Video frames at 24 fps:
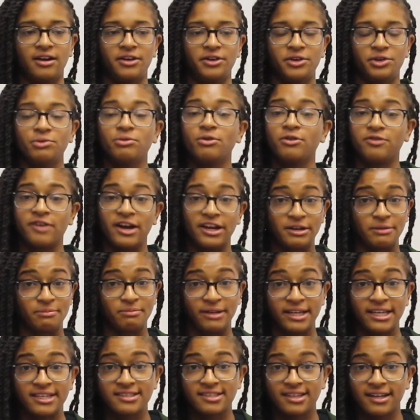you will find a
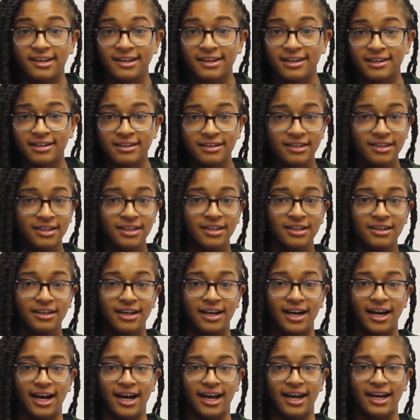place here.
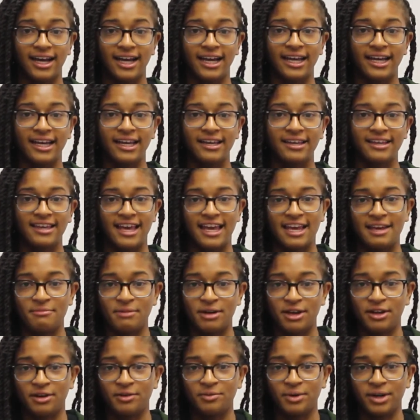I came
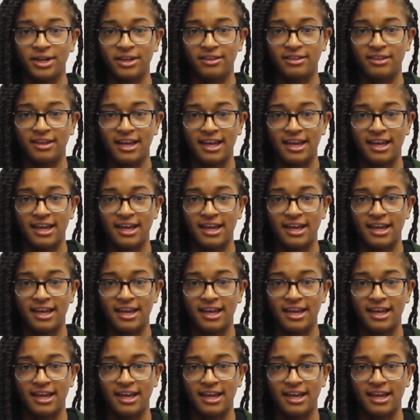in with